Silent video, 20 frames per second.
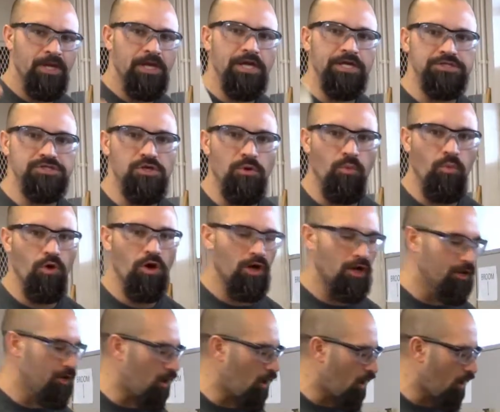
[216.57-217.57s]
is the
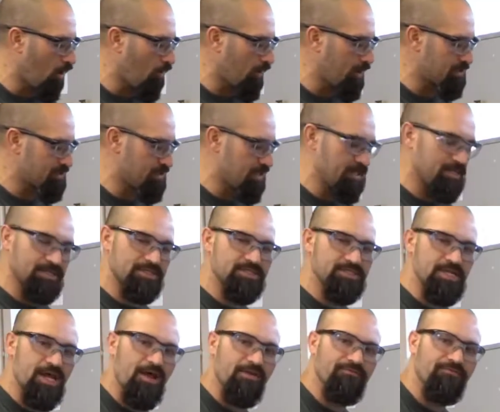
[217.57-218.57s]
wood always needs
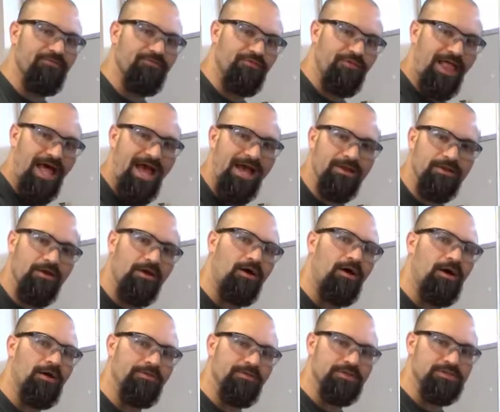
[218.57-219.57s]
to set flat
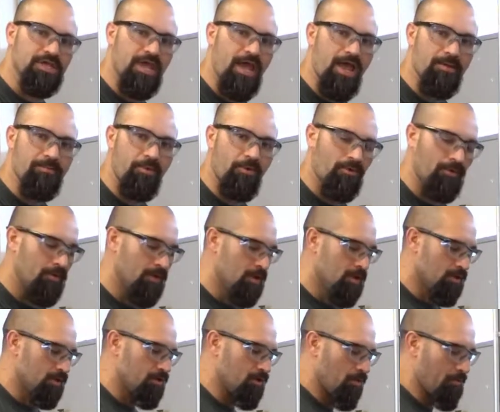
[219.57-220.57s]
on the table.
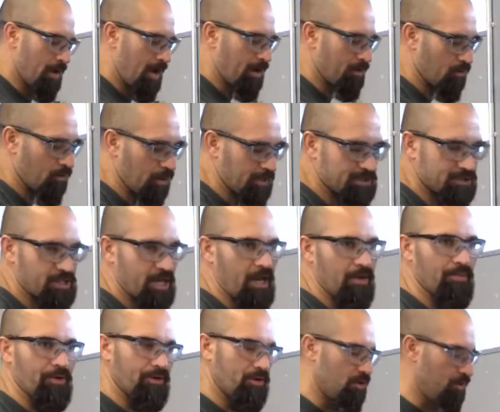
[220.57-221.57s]
No matter which
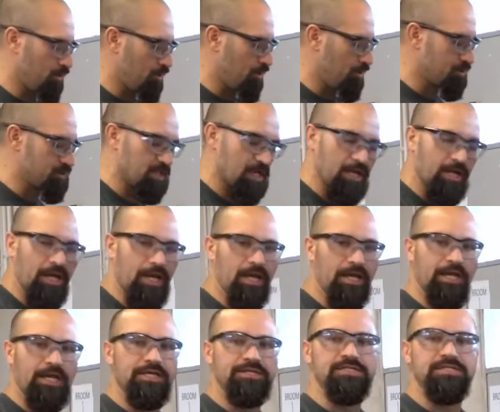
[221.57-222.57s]
table you're using, it
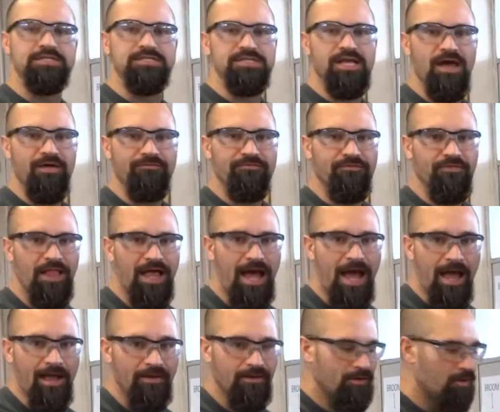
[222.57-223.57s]
needs to set
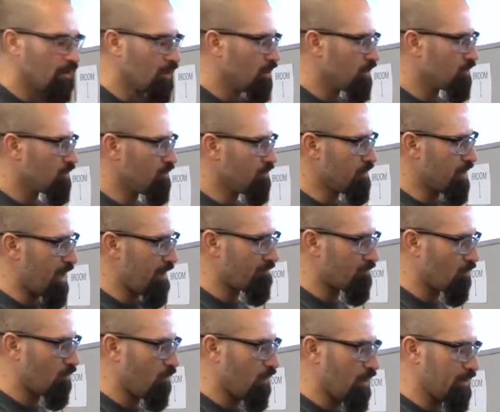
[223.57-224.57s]
flat. You
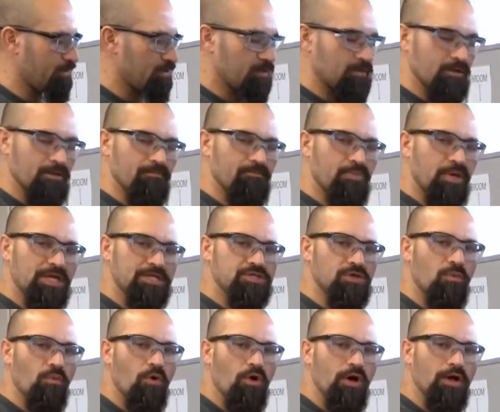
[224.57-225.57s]
never want the piece
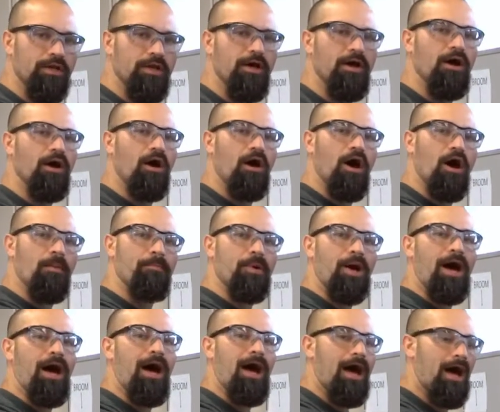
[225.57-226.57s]
of wood up
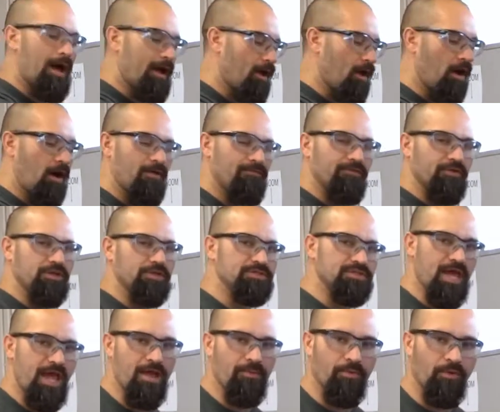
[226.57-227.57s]
high off of the
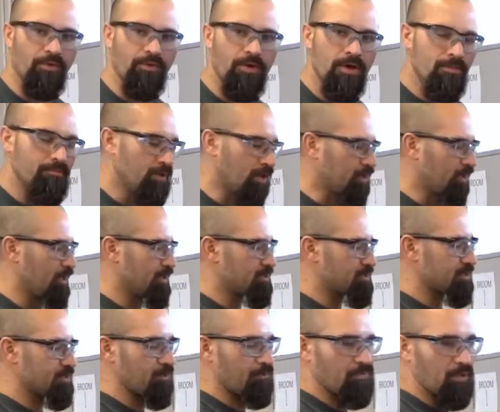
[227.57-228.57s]
table because
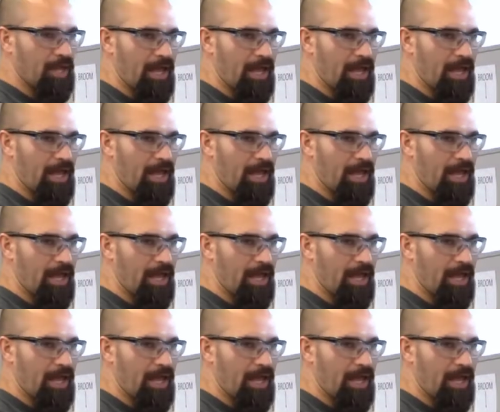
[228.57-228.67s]
the